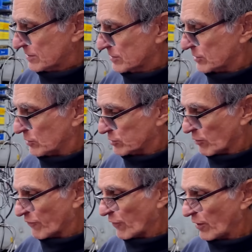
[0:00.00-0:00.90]
So
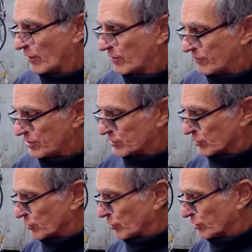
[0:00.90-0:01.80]
far these are
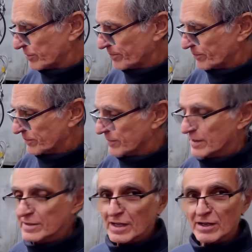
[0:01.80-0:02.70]
good.
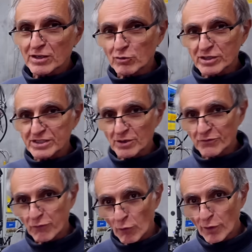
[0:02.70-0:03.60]
Now I gotta look at the other
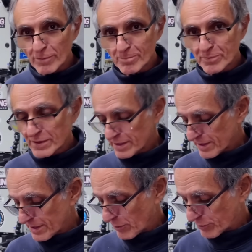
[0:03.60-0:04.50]
four
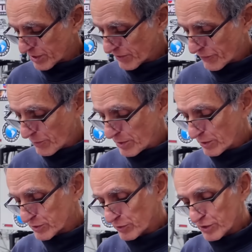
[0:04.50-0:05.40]
and we'll take it from
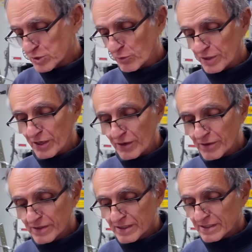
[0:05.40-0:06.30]
there. So this one
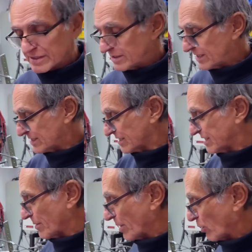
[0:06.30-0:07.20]
here is not the
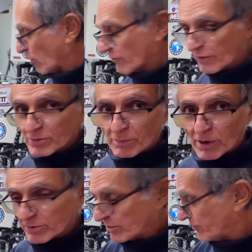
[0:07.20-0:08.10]
same at all from the
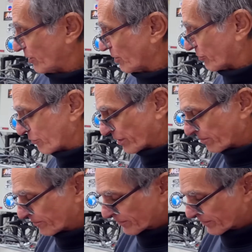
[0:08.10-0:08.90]
bottom of the other three.